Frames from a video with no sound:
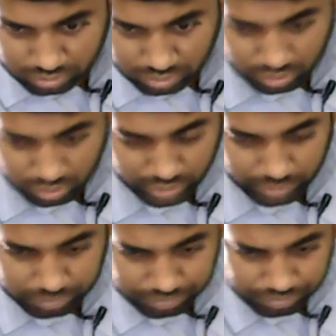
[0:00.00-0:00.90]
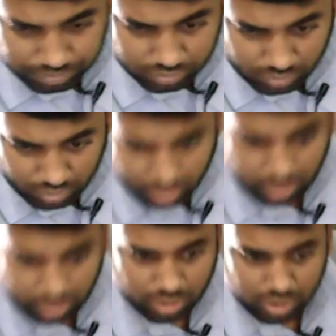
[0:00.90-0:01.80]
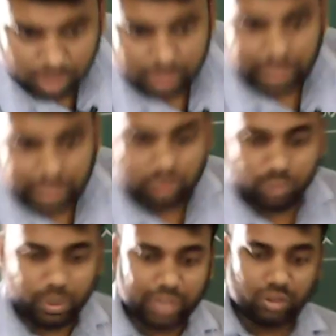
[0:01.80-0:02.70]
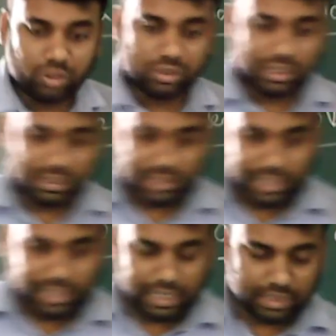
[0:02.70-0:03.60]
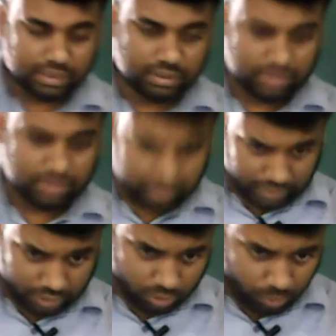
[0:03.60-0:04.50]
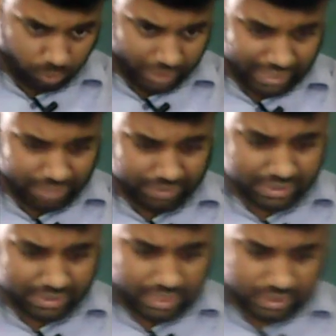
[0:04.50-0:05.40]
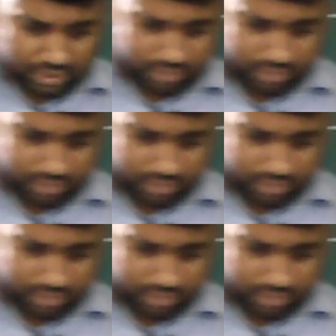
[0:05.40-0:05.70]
Okay, that 2 point, one thing is clear, that 2 point I have discussed.